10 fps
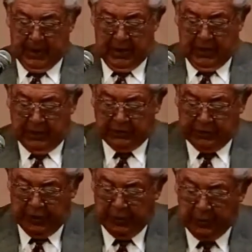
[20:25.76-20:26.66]

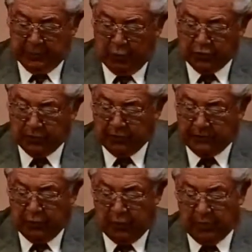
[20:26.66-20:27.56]
Concerning the apportionment
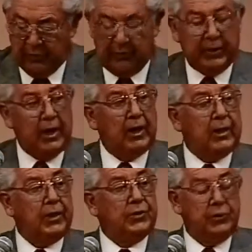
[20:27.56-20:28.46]
formula for the
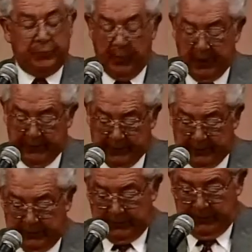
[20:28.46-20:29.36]
allocation of profits,
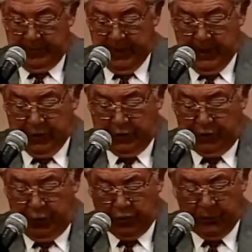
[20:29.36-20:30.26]

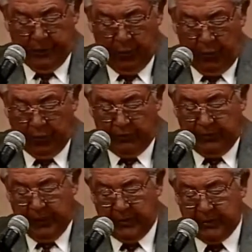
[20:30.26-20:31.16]
Georgia may want to
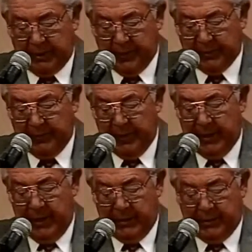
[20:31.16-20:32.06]
follow the steps of many
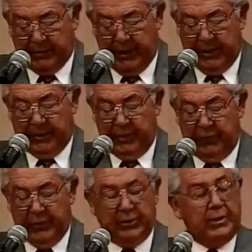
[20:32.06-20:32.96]
other states in
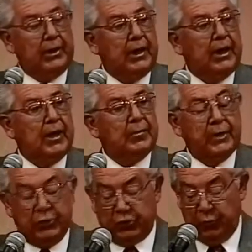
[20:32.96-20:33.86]
recent times
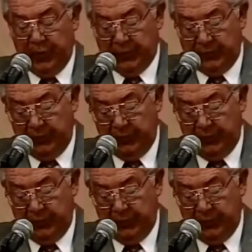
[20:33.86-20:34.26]
and switch